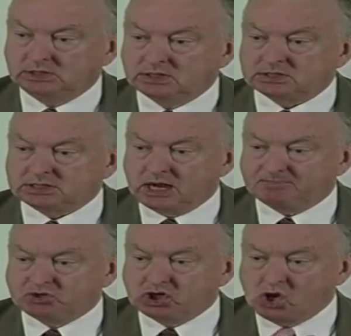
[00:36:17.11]

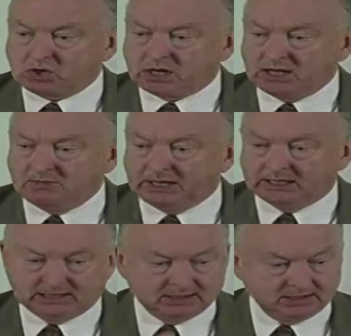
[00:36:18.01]
Stop choking
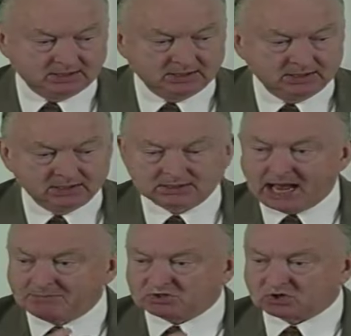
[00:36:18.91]
me.
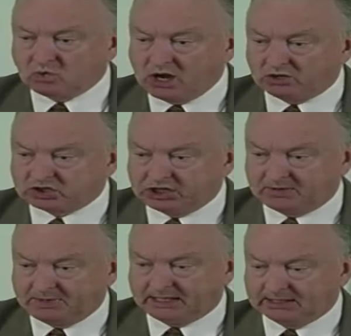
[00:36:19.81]
Stop
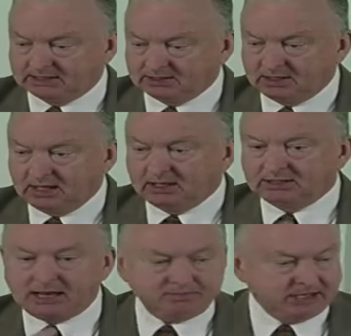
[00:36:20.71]
squelching me.
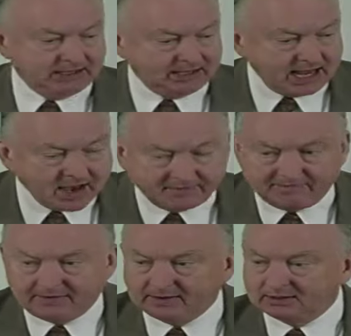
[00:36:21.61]
Let me
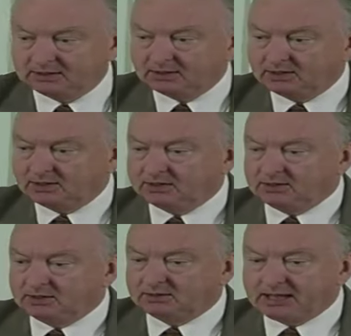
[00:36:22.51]
live.
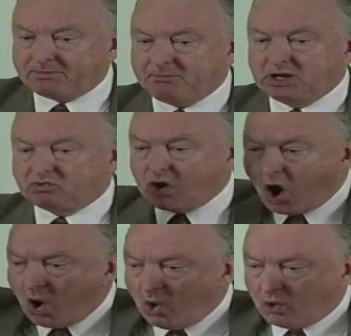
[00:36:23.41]
Let me
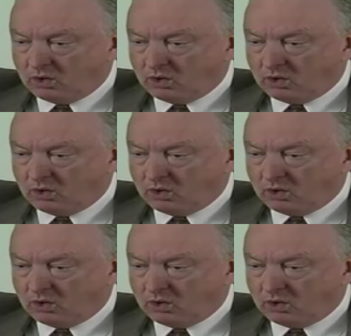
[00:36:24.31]
grow.